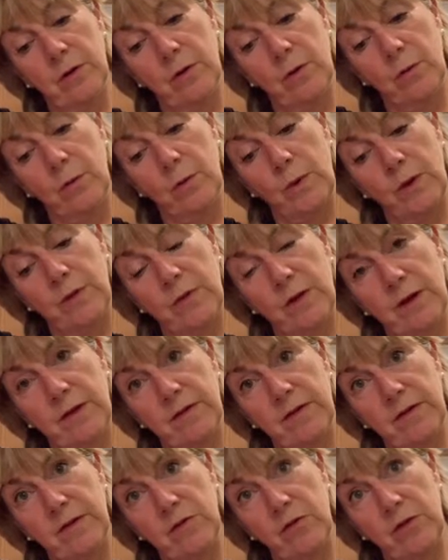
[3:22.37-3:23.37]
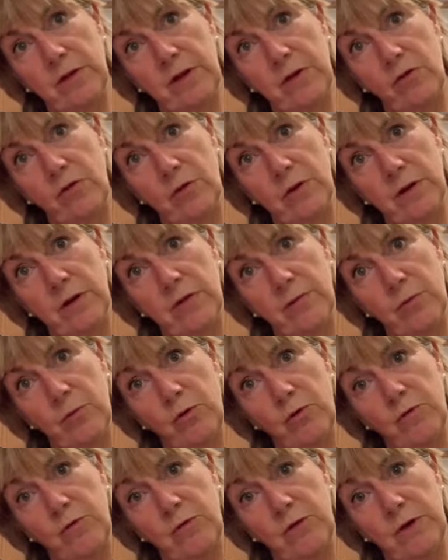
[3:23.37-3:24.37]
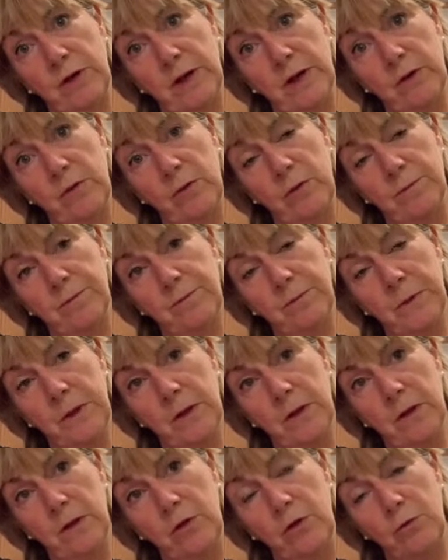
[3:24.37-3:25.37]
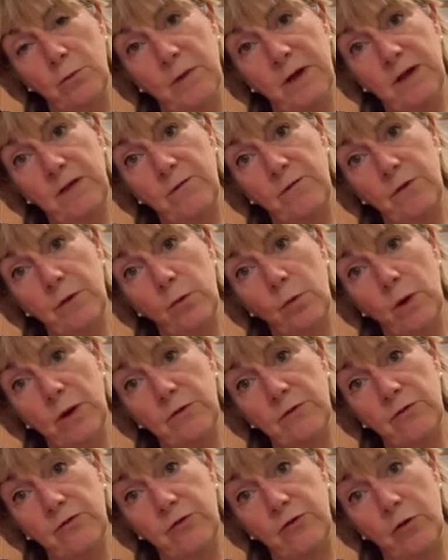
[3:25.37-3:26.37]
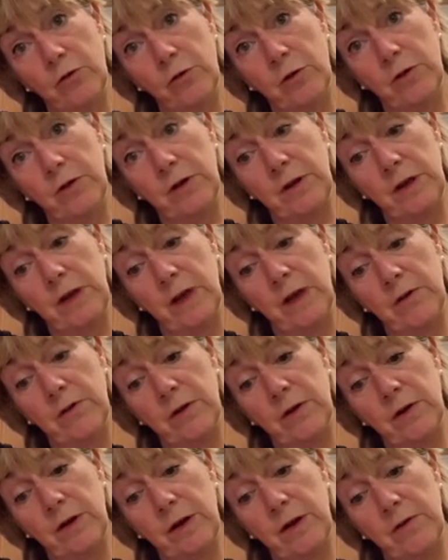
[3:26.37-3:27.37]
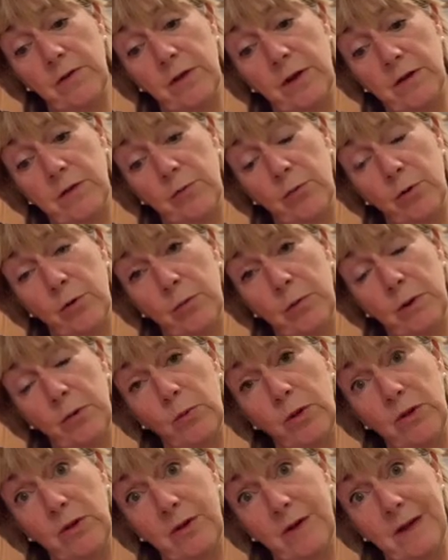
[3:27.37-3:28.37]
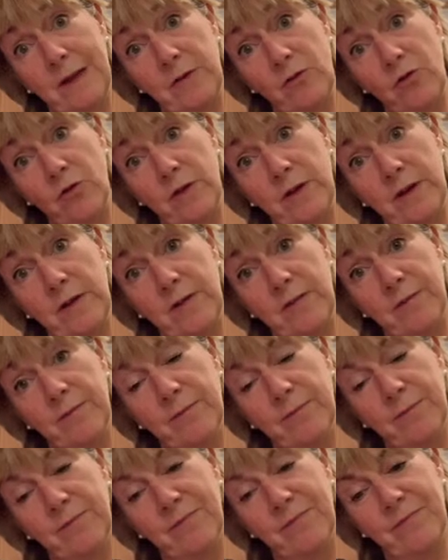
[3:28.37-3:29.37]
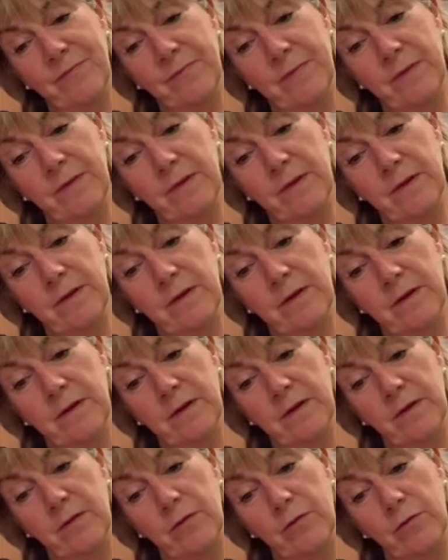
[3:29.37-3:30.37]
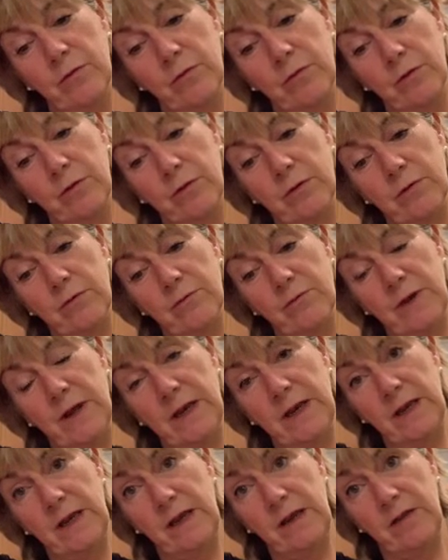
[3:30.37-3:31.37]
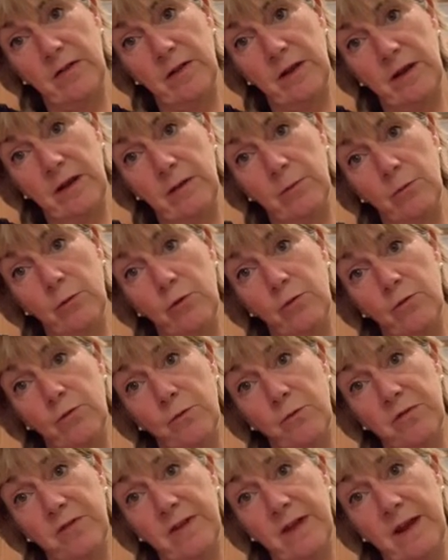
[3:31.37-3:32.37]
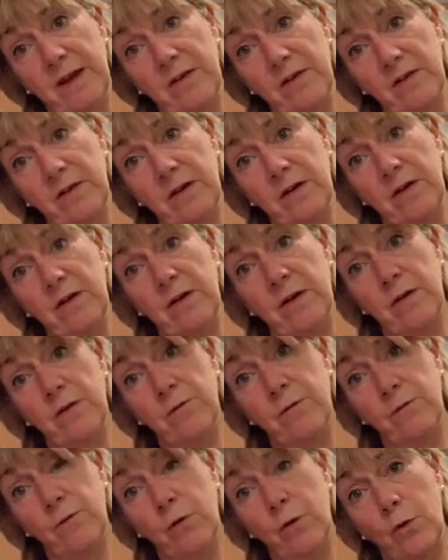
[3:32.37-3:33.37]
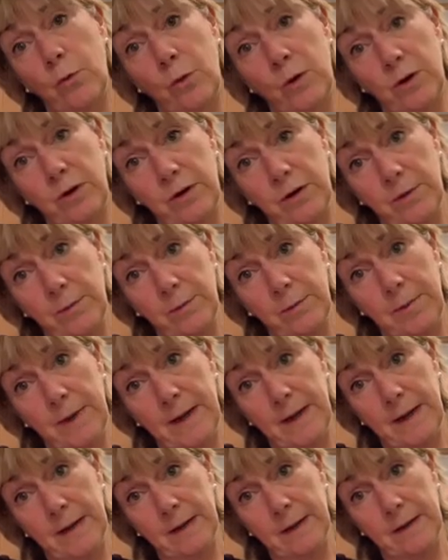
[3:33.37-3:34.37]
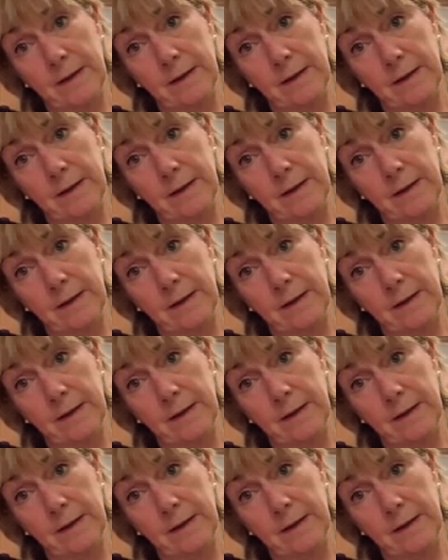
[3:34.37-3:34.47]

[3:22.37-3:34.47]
where that sensation has moved to now. You might feel one stronger than the other, and that's probably where the tension is. So very easy, move from centre, forward, back.